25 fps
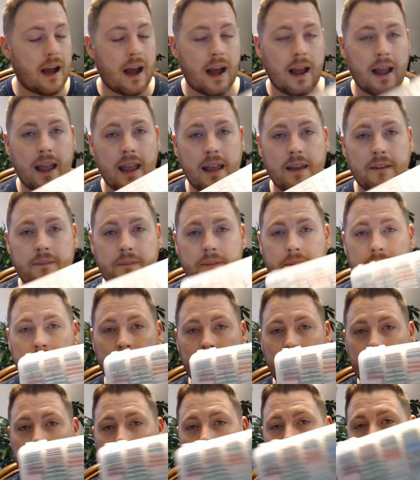
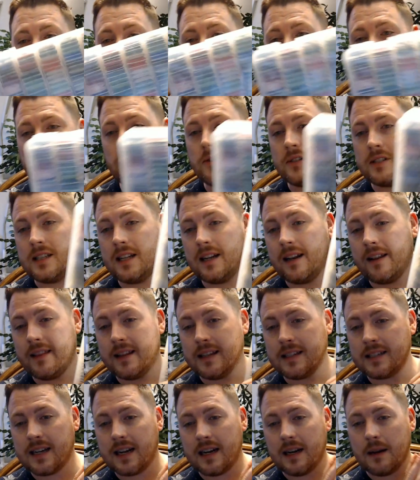if you're interested in
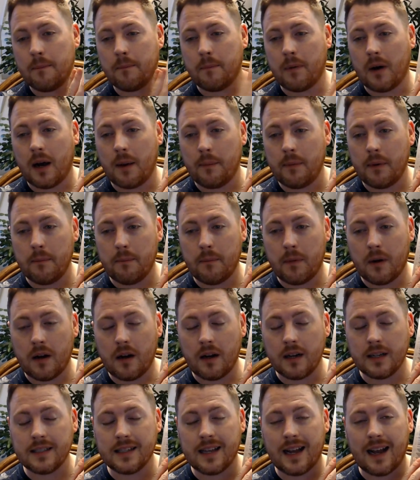this kind of bobbin
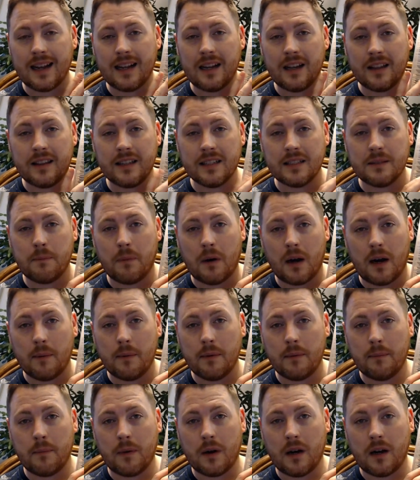box, I got this
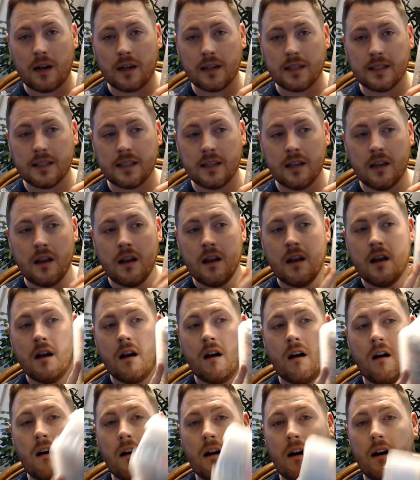bobbin box
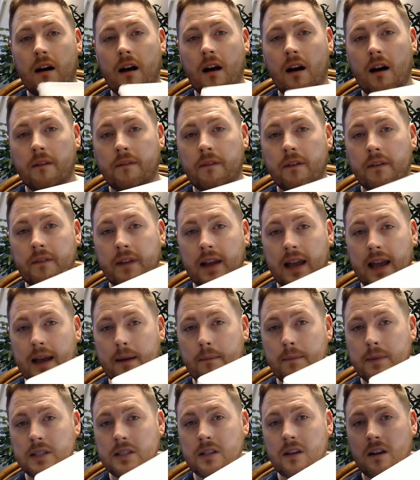off of
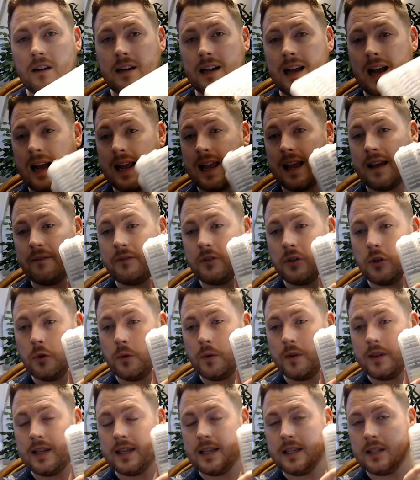Amazon. I have two
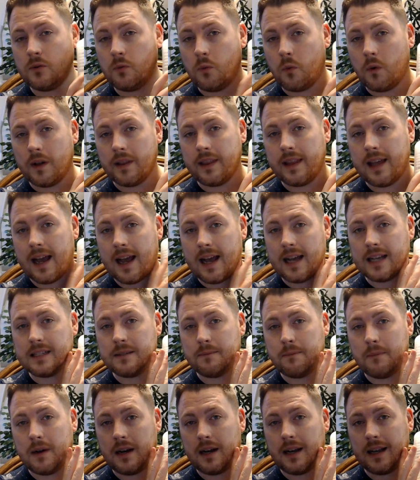of these, one that has
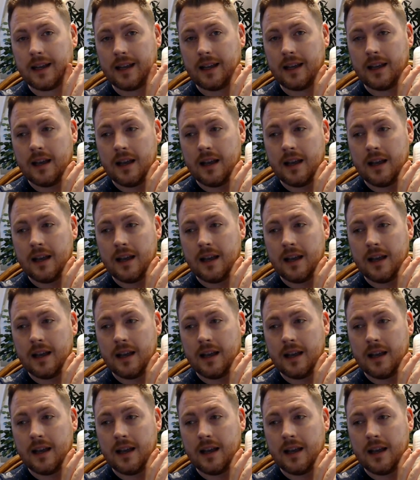my